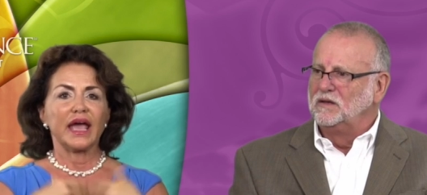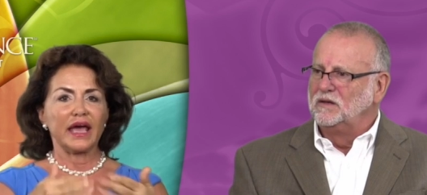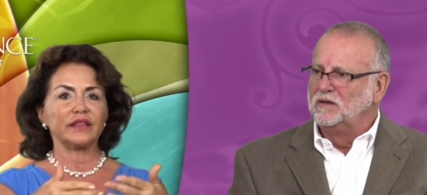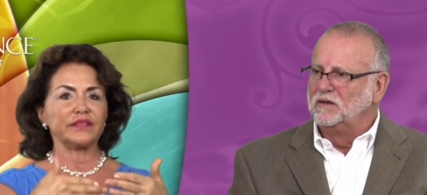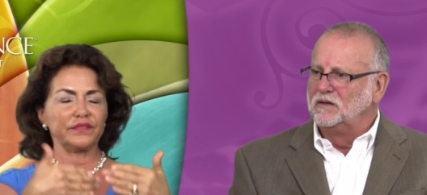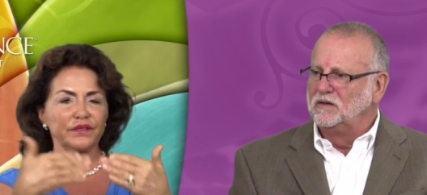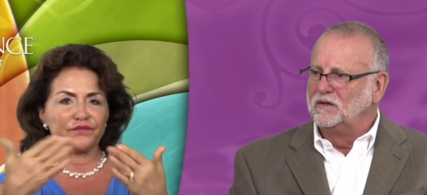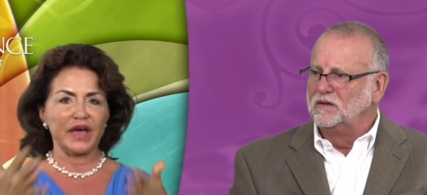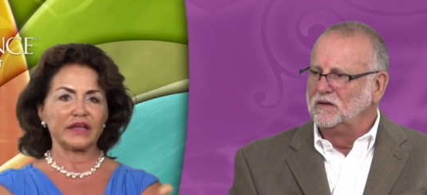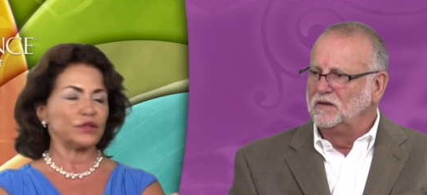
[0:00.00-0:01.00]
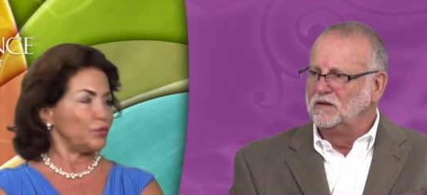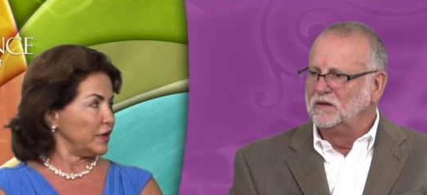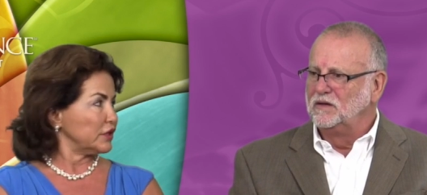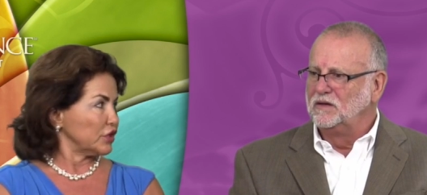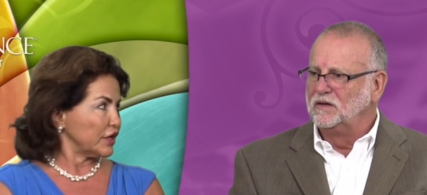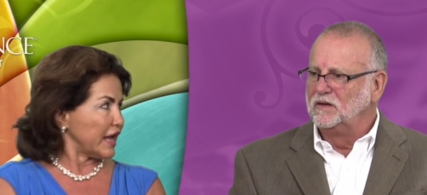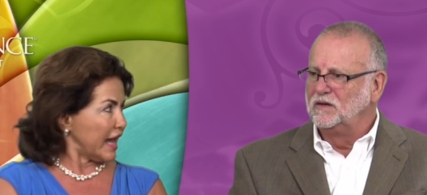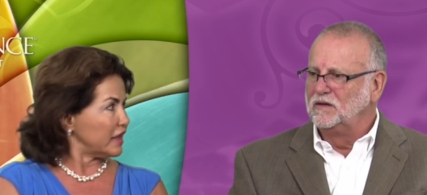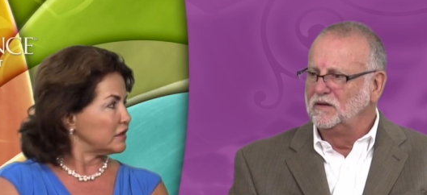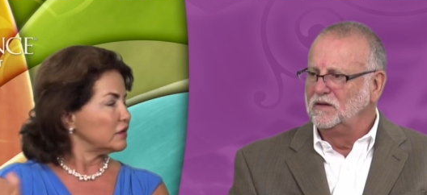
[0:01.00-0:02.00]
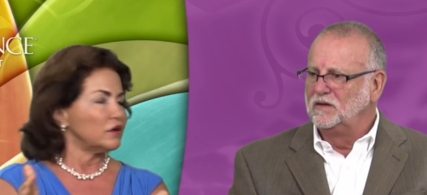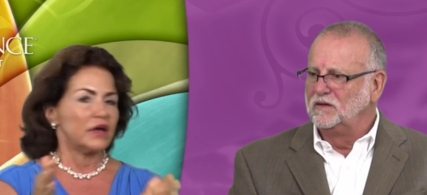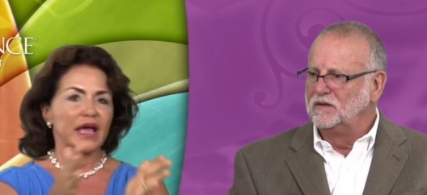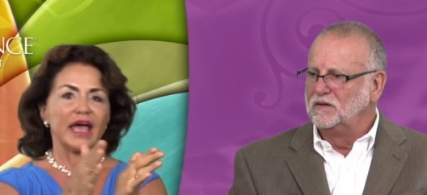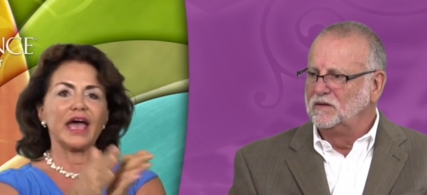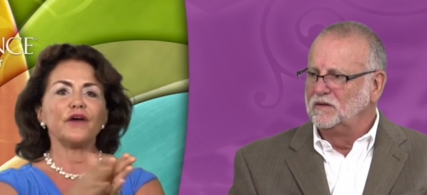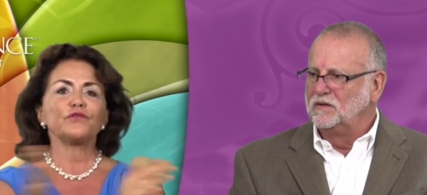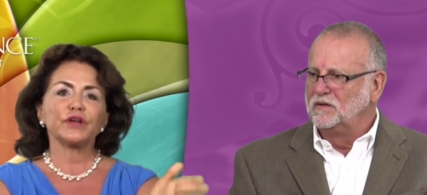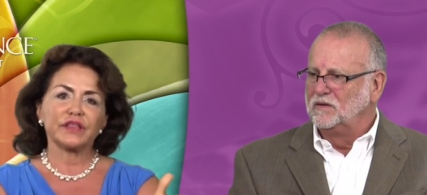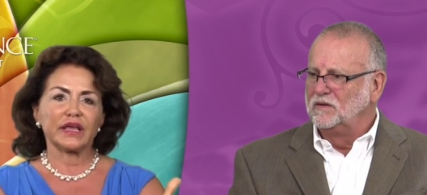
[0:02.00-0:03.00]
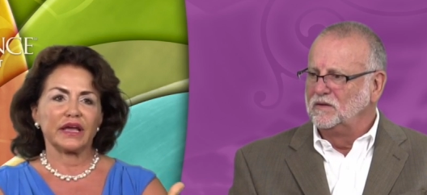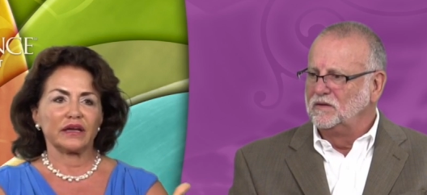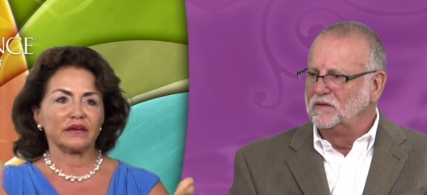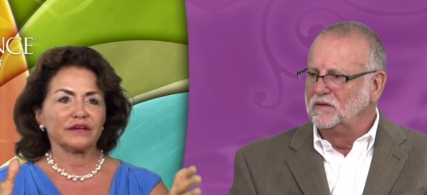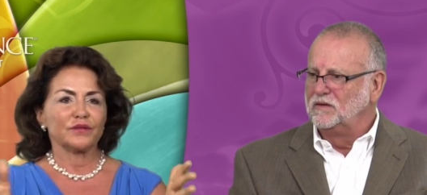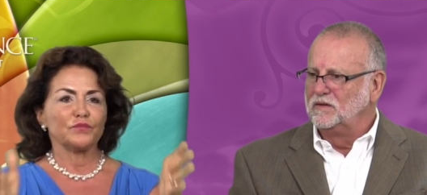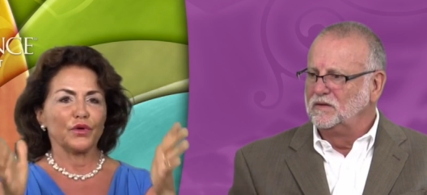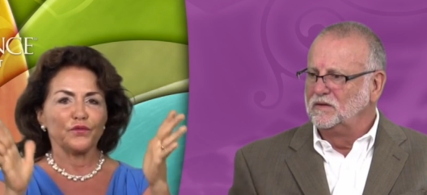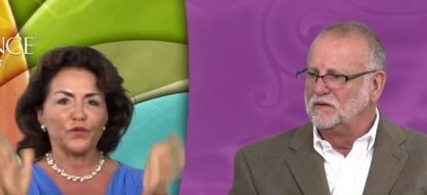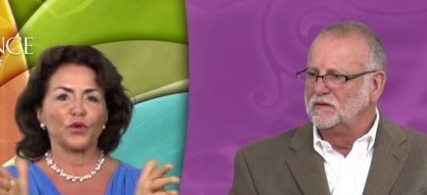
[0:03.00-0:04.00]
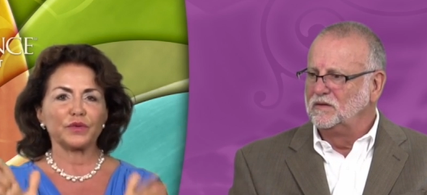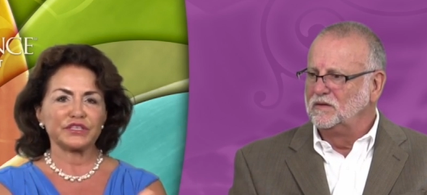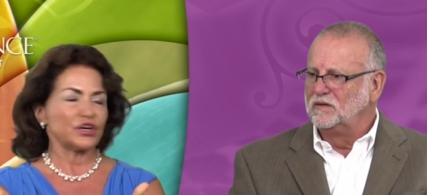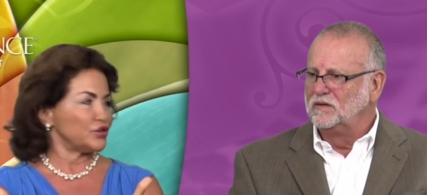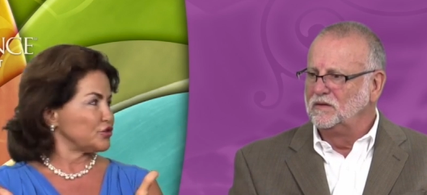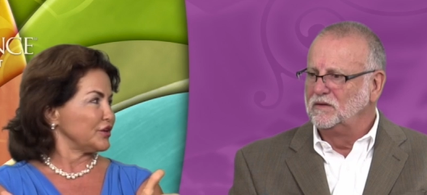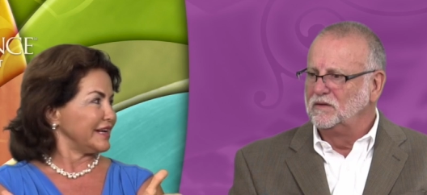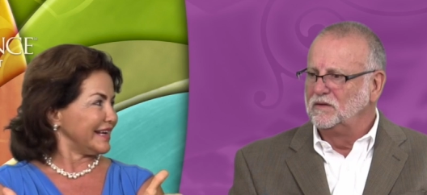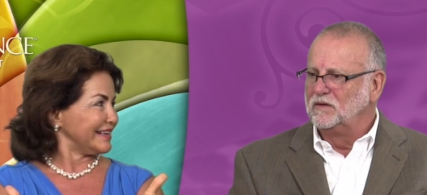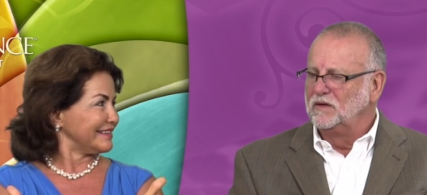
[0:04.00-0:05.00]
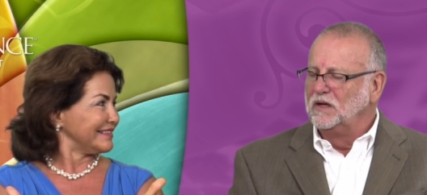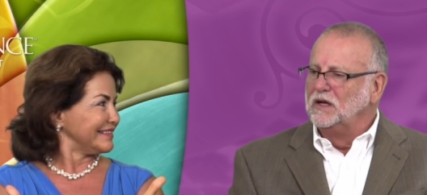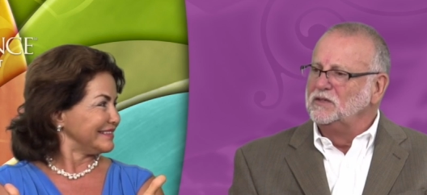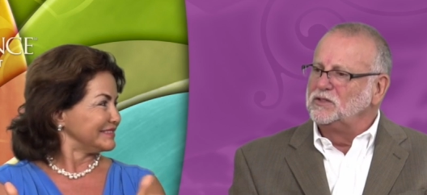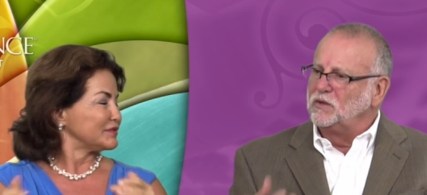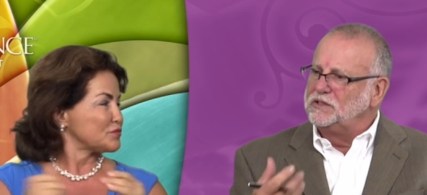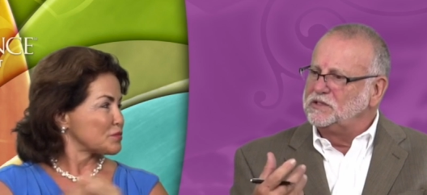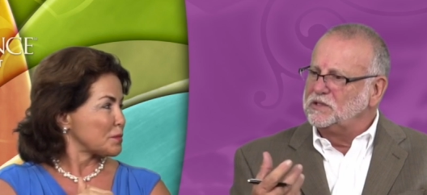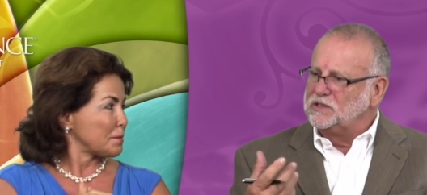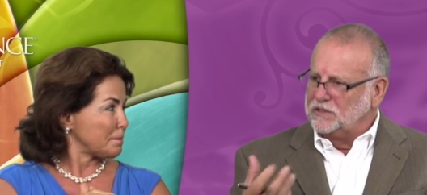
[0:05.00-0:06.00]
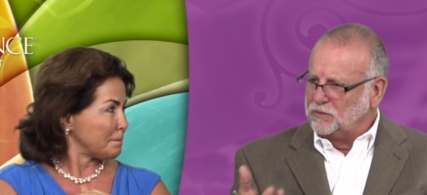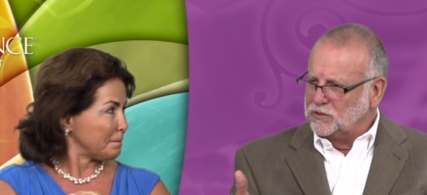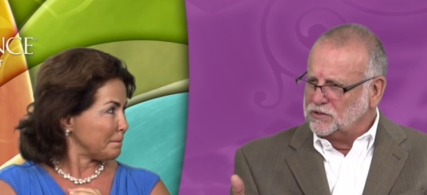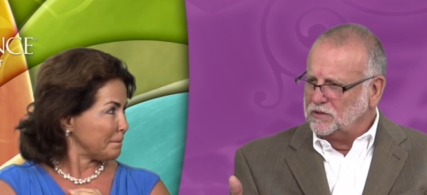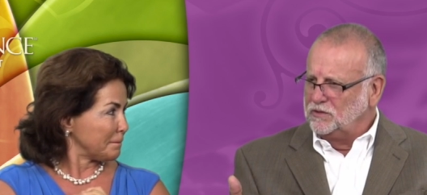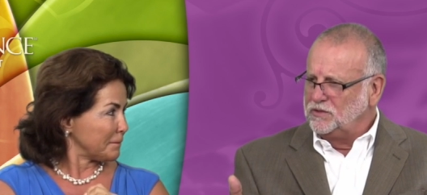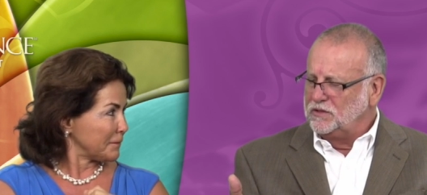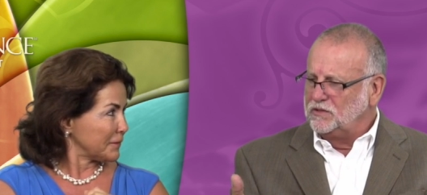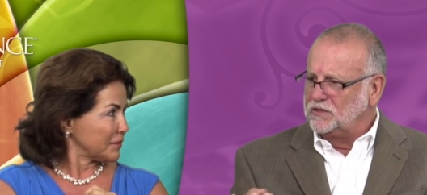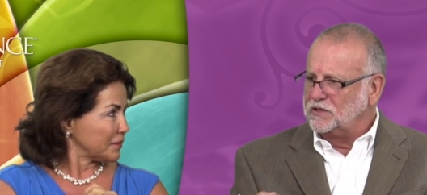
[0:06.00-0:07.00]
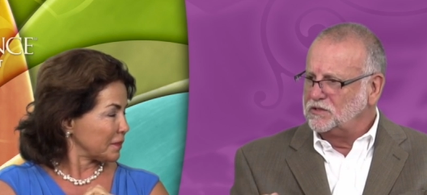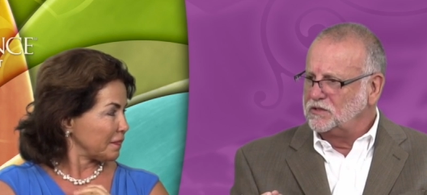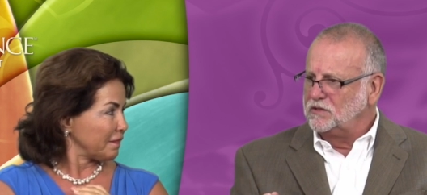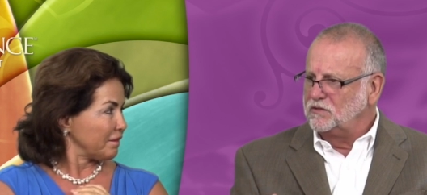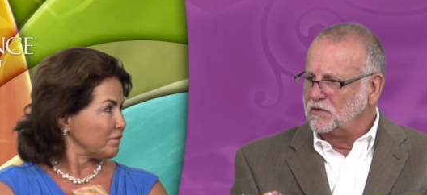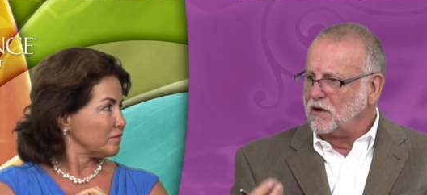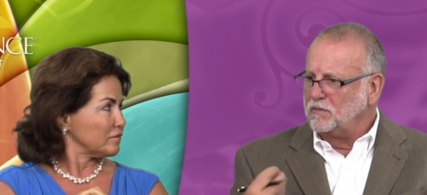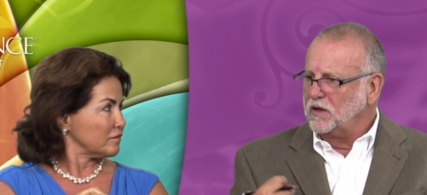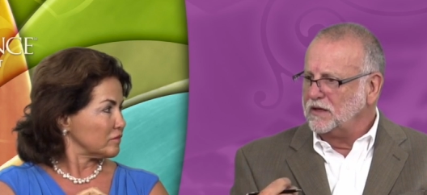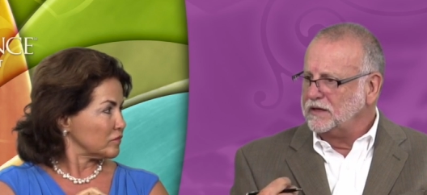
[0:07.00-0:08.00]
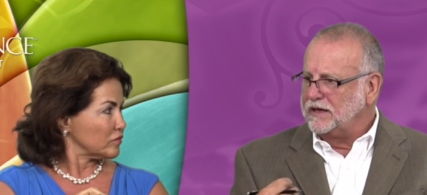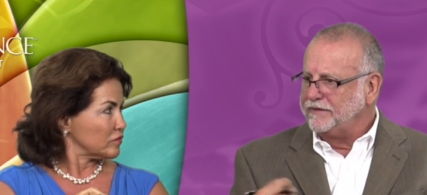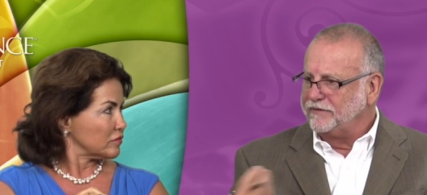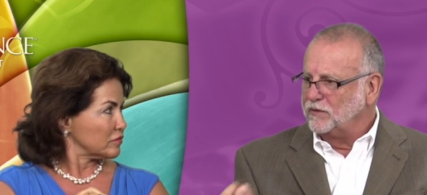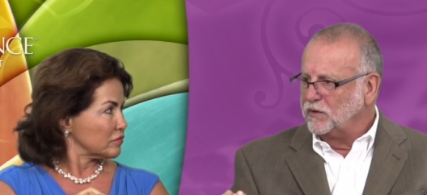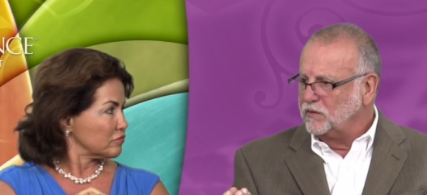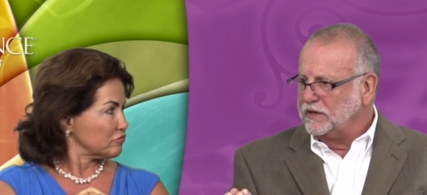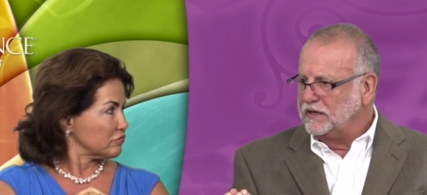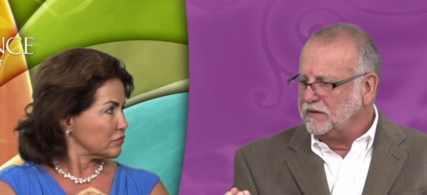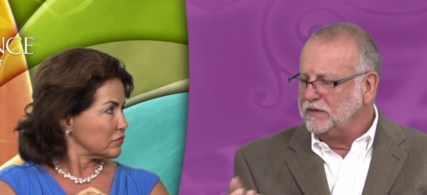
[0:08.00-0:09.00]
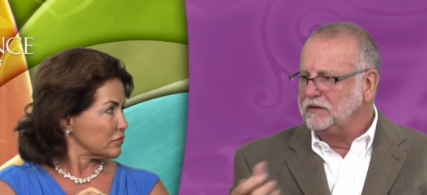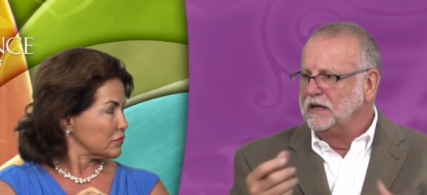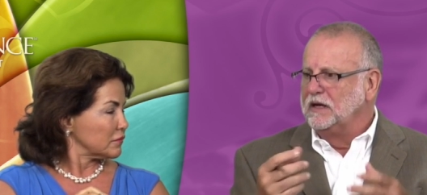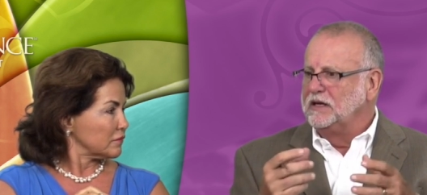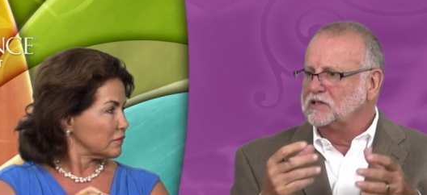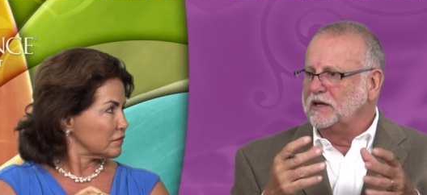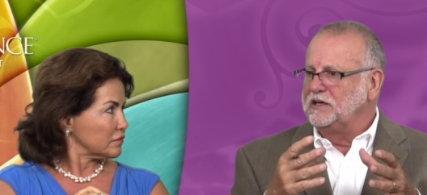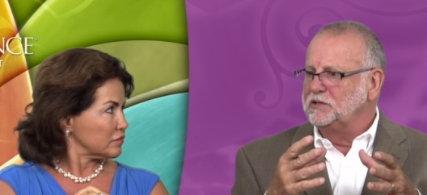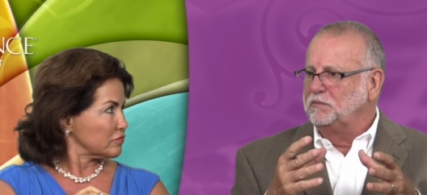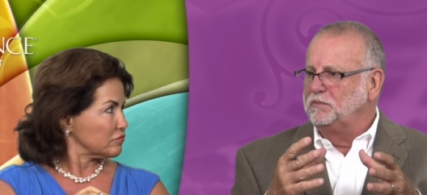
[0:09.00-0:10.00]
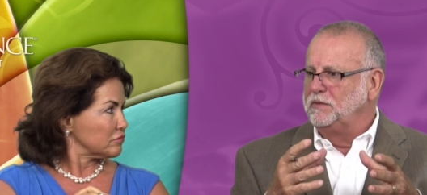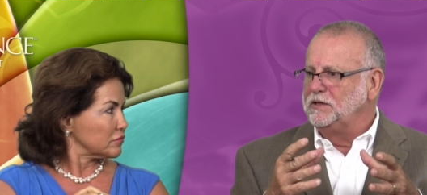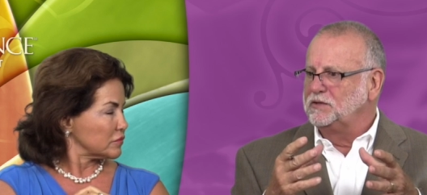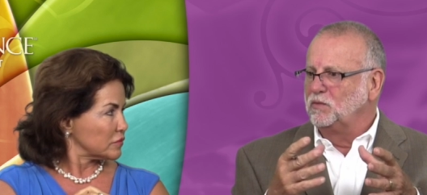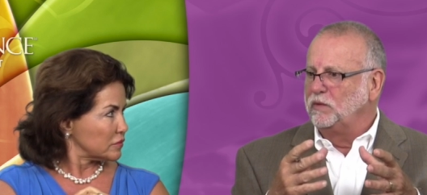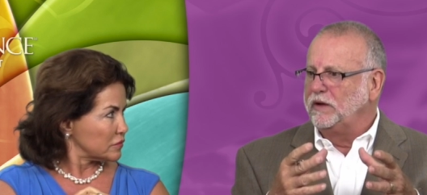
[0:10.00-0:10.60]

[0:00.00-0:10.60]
Speaker 1: and the fact that we look at everything before we start treating.
Speaker 2: So is the simple solution just to draw blood out and throw it away? I mean, it's like his his